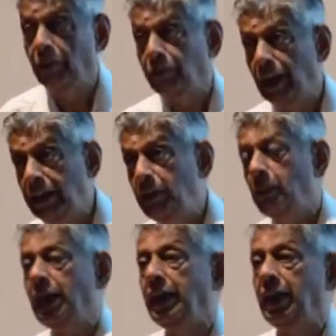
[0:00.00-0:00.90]
are
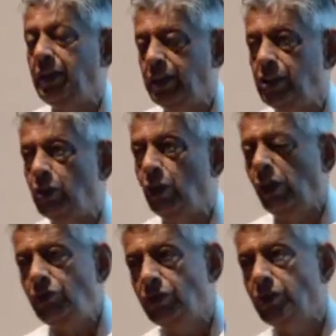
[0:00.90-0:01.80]
defined by heritage
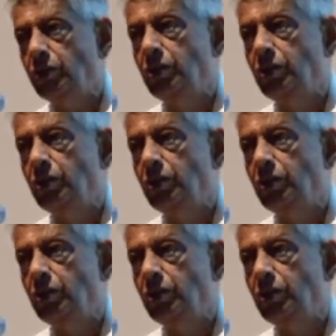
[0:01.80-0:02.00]
laws,